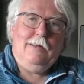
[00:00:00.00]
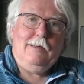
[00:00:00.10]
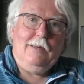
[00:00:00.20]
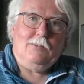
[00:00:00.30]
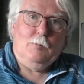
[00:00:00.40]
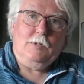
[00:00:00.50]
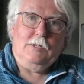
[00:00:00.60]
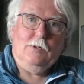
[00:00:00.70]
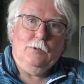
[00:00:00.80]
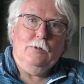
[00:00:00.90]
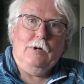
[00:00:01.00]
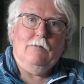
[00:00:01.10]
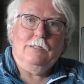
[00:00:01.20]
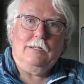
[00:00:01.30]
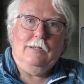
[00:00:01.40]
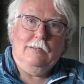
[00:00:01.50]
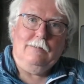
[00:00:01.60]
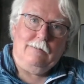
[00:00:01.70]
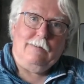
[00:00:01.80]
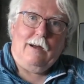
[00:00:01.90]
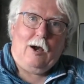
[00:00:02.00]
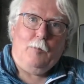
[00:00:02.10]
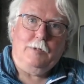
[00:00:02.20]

It's up to you. Obviously, the harp